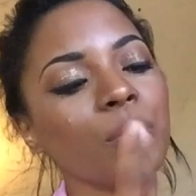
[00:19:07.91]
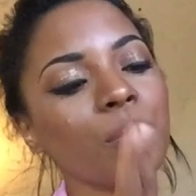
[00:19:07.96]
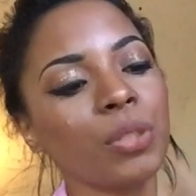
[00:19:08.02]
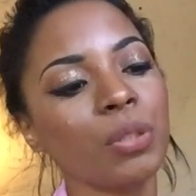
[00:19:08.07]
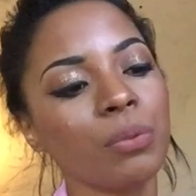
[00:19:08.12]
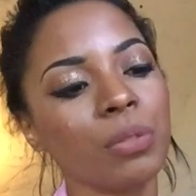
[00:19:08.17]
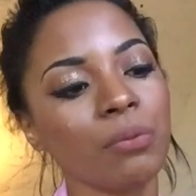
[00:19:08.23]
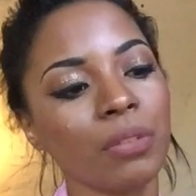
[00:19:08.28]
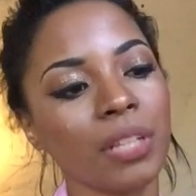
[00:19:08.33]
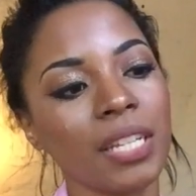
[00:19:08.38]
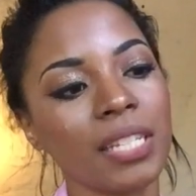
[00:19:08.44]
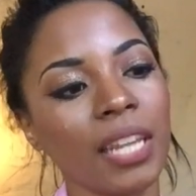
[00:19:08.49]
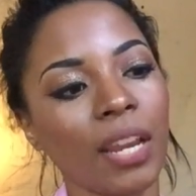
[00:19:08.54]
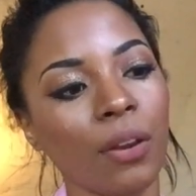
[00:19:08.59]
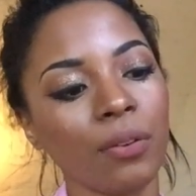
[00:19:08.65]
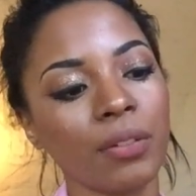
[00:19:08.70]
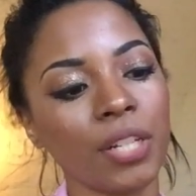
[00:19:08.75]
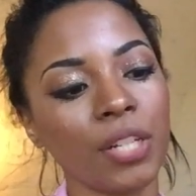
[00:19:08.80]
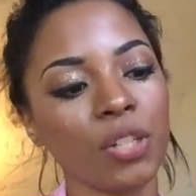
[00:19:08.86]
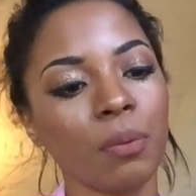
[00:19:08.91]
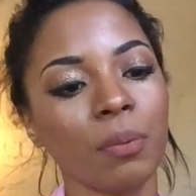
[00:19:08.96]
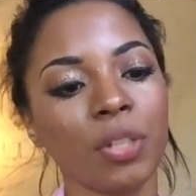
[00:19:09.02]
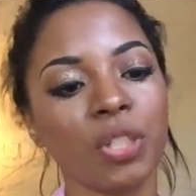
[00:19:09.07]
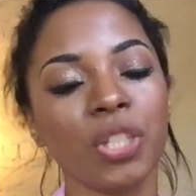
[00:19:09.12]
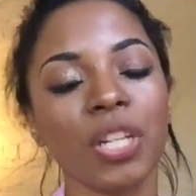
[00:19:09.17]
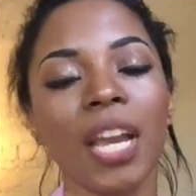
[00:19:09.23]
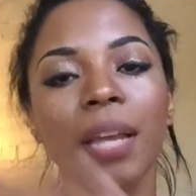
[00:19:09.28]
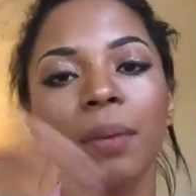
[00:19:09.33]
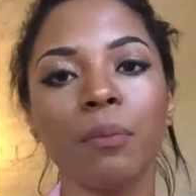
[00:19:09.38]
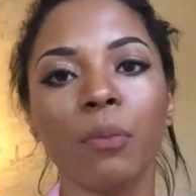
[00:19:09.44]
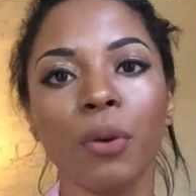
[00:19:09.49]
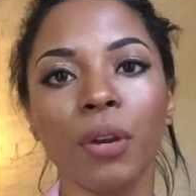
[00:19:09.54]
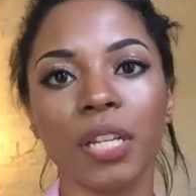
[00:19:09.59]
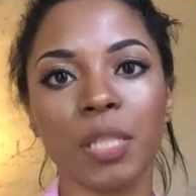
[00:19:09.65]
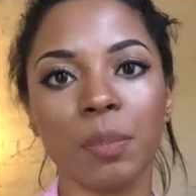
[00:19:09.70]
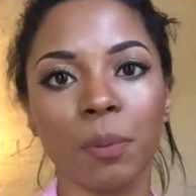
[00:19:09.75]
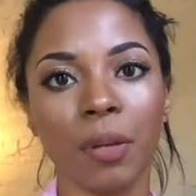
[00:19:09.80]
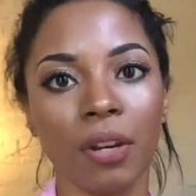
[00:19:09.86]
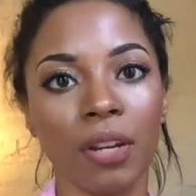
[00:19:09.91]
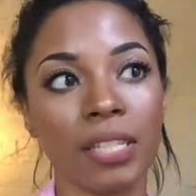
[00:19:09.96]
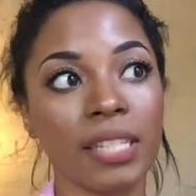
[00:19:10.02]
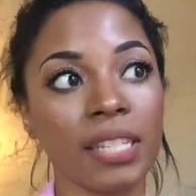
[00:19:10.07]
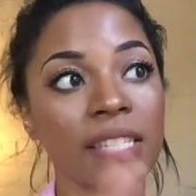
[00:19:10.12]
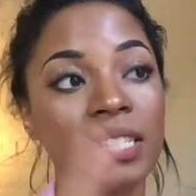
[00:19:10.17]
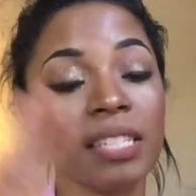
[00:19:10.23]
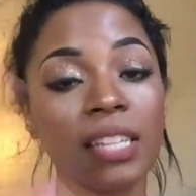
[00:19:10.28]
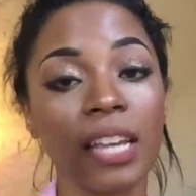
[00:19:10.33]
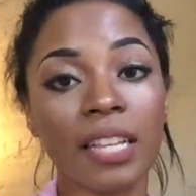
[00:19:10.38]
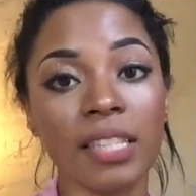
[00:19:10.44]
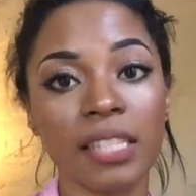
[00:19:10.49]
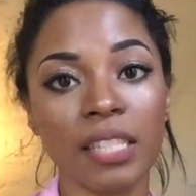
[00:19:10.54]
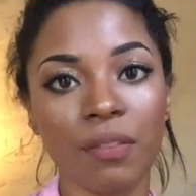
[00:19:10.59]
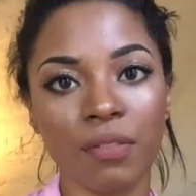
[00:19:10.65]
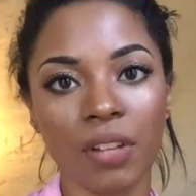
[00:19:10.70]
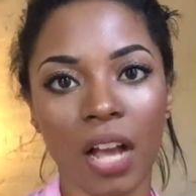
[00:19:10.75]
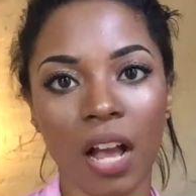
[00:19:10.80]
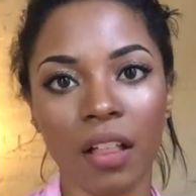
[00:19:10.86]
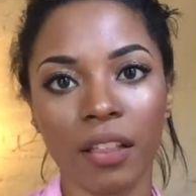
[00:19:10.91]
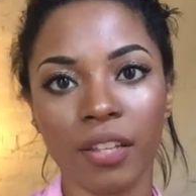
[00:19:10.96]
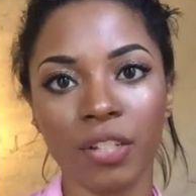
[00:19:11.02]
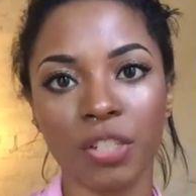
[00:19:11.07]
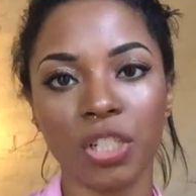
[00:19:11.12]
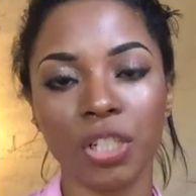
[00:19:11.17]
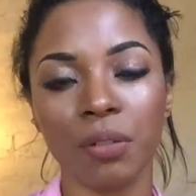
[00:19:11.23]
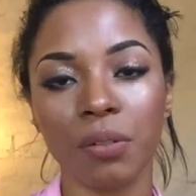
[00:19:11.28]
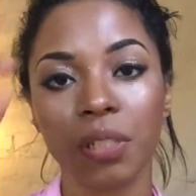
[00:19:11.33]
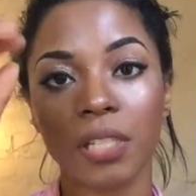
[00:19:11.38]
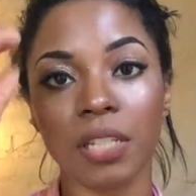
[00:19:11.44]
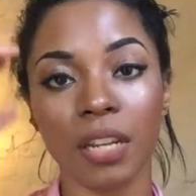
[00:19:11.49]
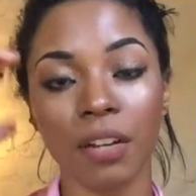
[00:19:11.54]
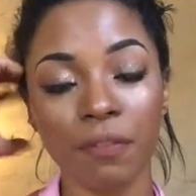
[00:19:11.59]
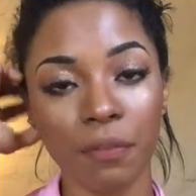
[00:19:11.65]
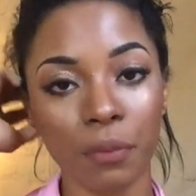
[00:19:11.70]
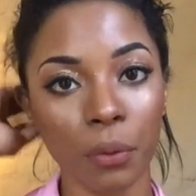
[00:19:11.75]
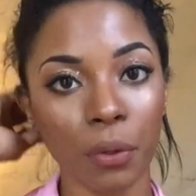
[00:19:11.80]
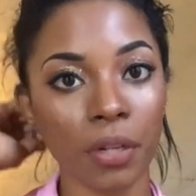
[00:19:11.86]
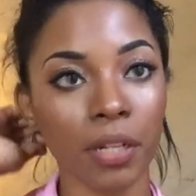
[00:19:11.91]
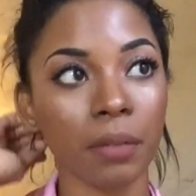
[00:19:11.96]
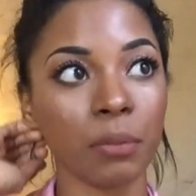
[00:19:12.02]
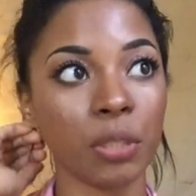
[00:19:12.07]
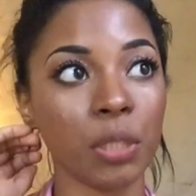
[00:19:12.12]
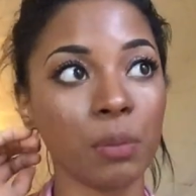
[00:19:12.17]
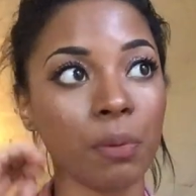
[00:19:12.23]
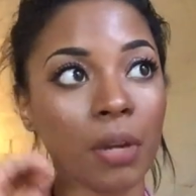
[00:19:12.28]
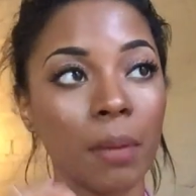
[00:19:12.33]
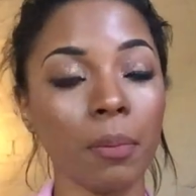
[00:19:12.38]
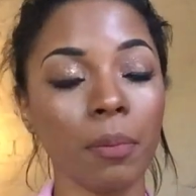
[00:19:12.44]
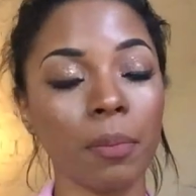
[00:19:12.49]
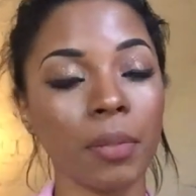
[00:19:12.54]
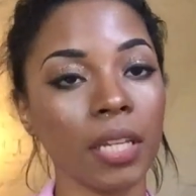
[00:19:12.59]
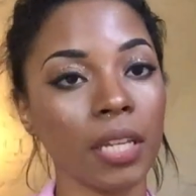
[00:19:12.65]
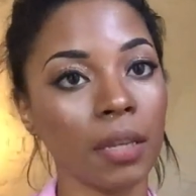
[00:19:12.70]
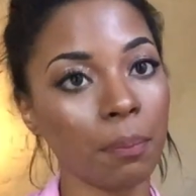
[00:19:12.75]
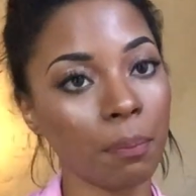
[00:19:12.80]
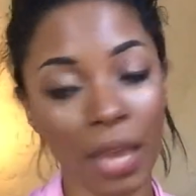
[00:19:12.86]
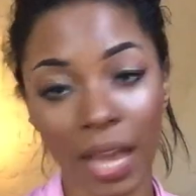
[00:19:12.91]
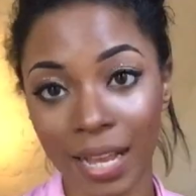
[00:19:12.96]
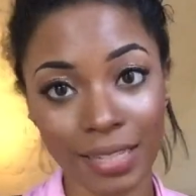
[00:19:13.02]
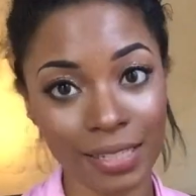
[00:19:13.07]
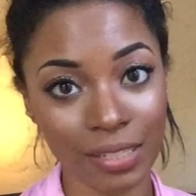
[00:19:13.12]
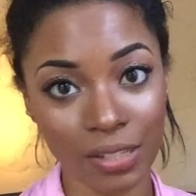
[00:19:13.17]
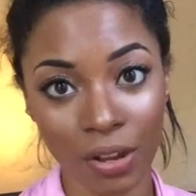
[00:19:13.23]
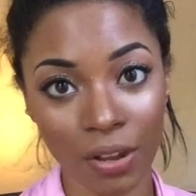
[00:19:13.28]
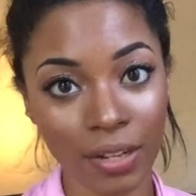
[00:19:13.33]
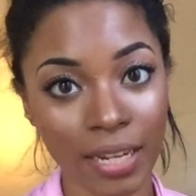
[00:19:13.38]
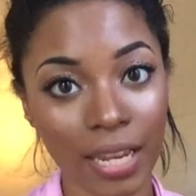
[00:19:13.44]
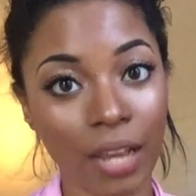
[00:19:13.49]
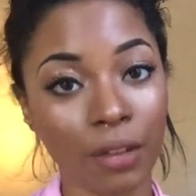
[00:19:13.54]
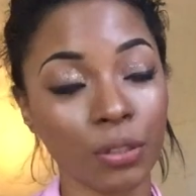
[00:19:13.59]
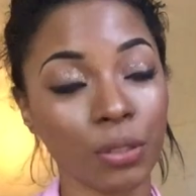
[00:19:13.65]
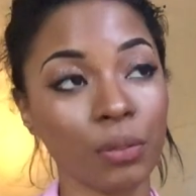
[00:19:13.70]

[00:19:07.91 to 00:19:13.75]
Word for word: She wasn't really a tarot teacher, but she had more experience, extensive knowledge. She was in Florida. And she's probably passed on now.